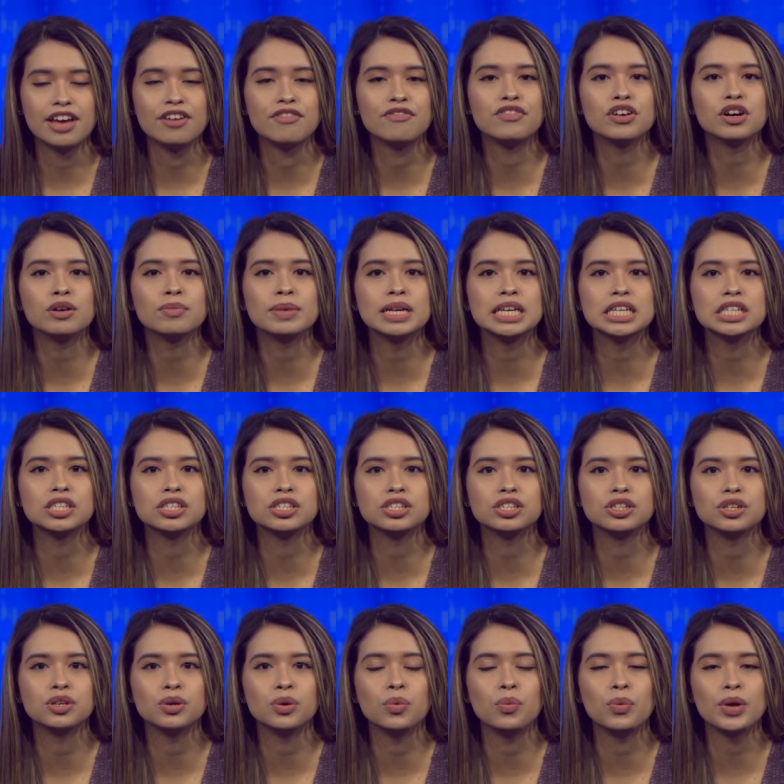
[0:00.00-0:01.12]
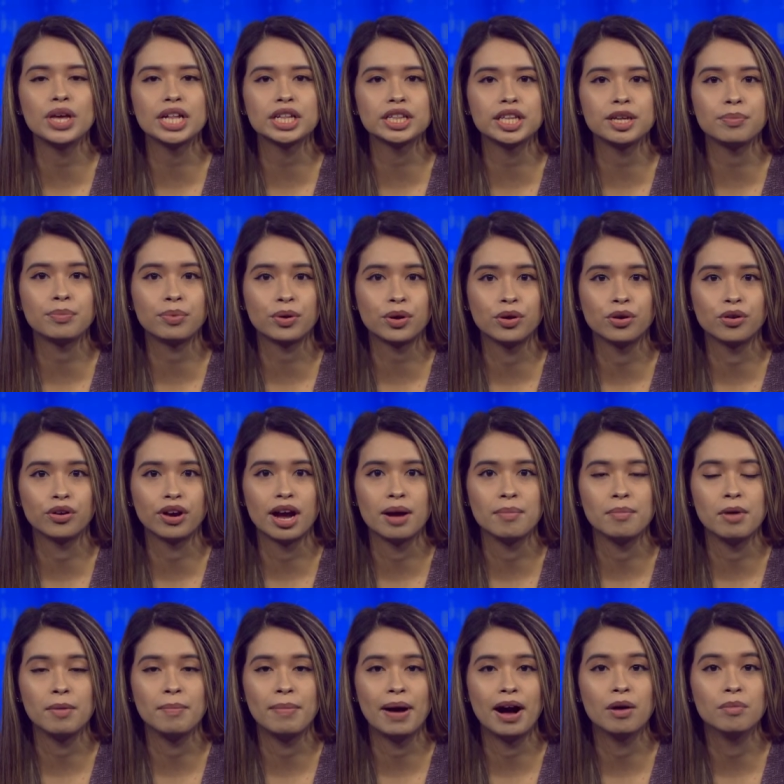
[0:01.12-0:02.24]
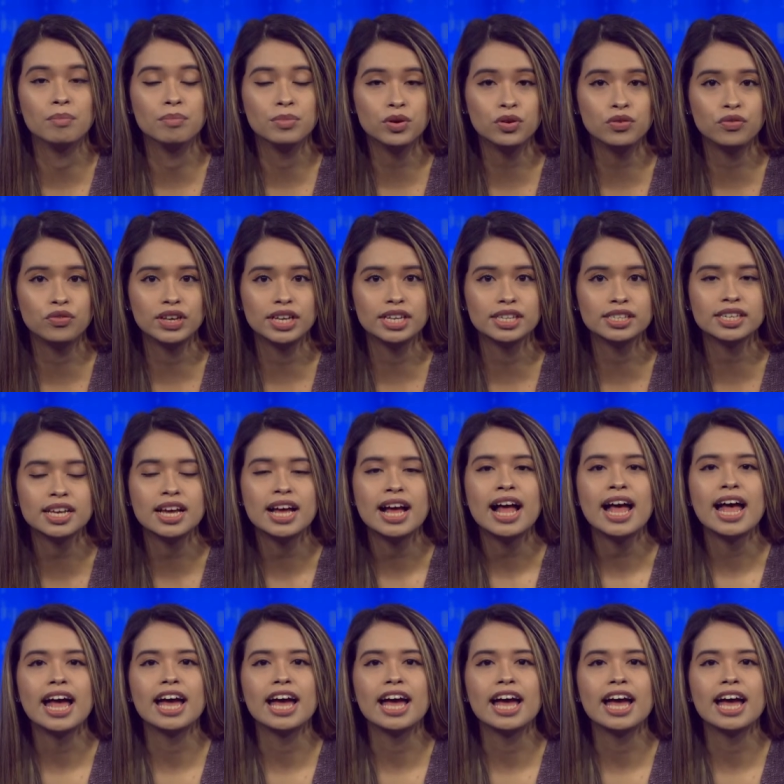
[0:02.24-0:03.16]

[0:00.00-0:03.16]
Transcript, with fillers: a Film Institute weekly program about movies,